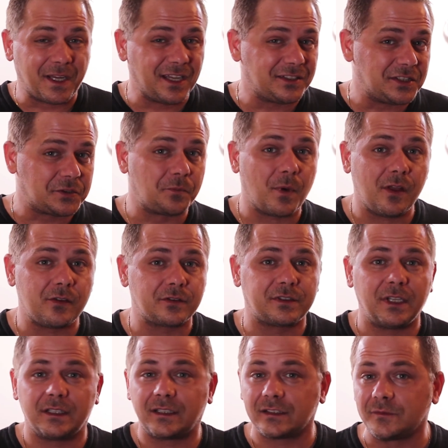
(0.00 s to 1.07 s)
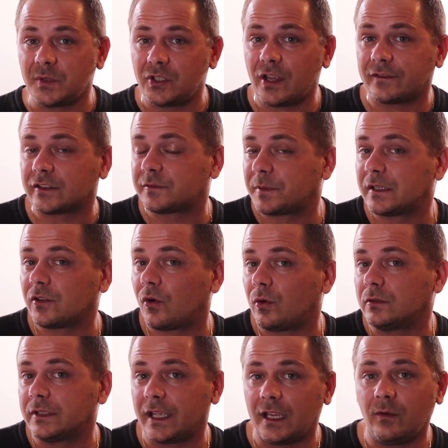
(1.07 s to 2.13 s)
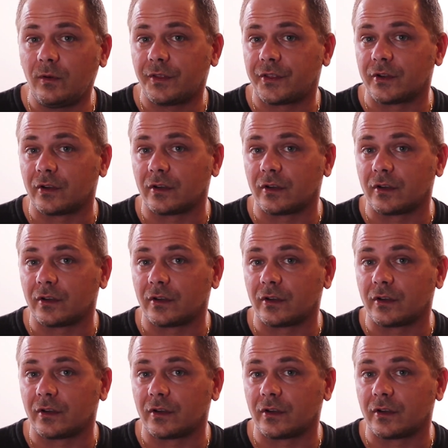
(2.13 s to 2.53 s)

because it's Mother's Day doesn't mean you have to spend the whole day with